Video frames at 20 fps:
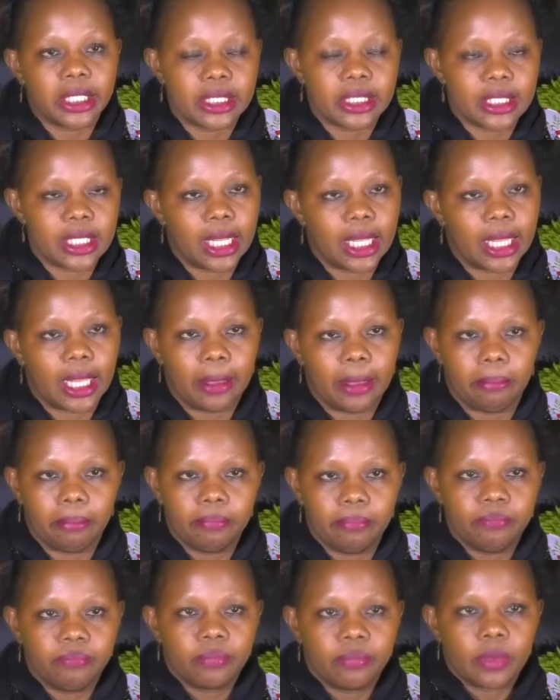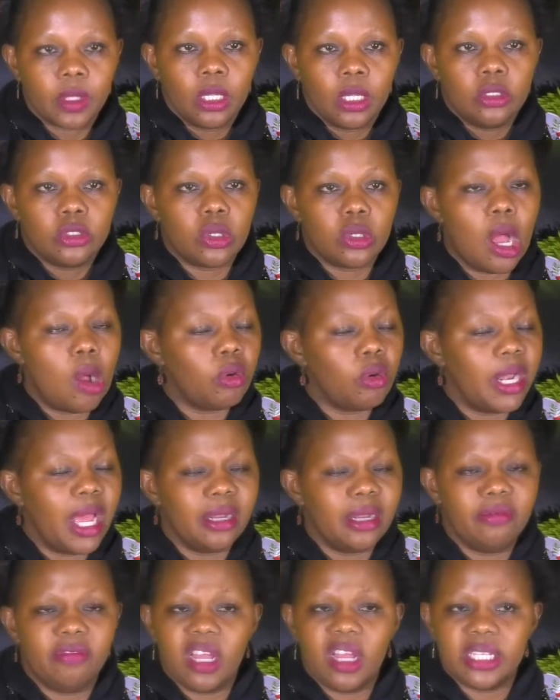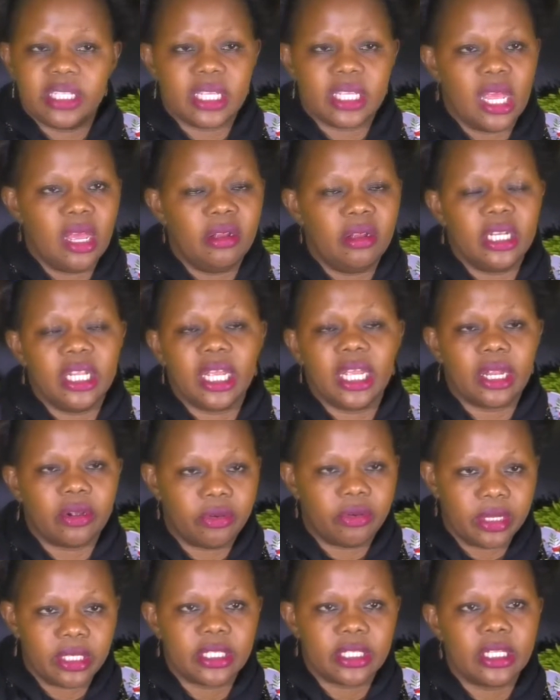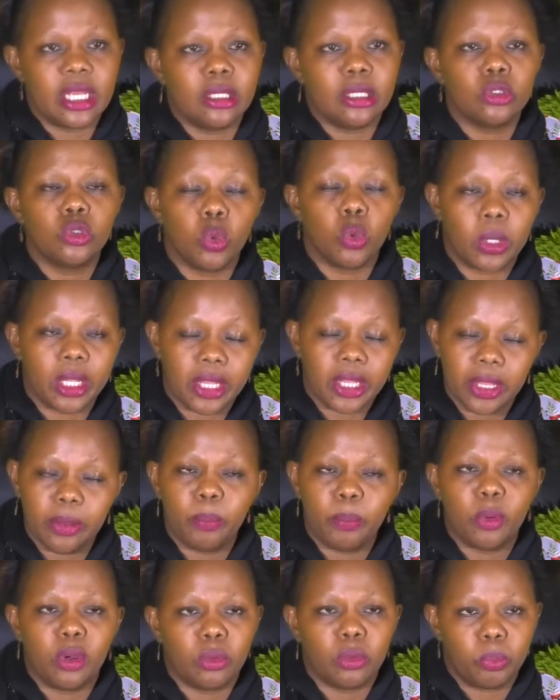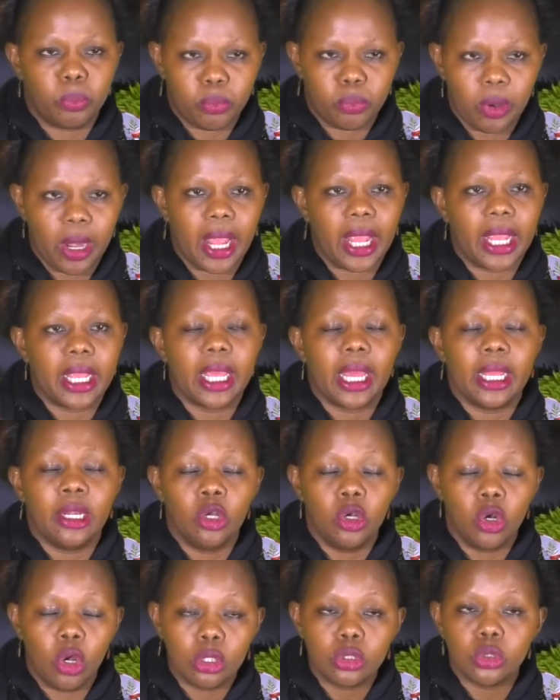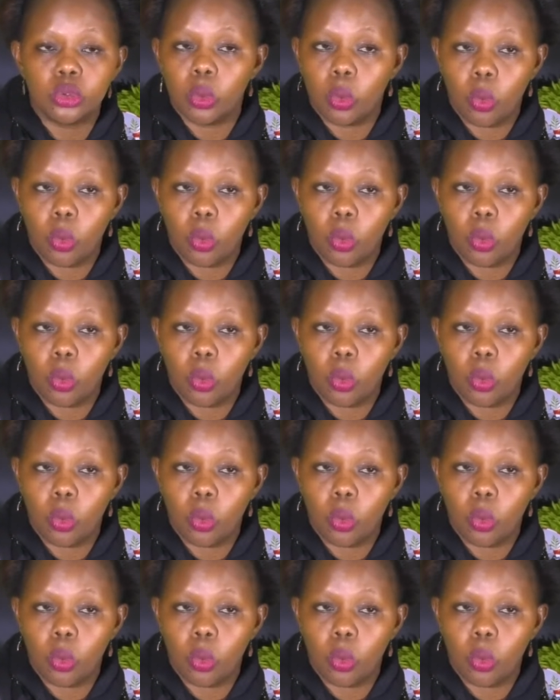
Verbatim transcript: seeking. So I would advise any Christian to keep on praying and not to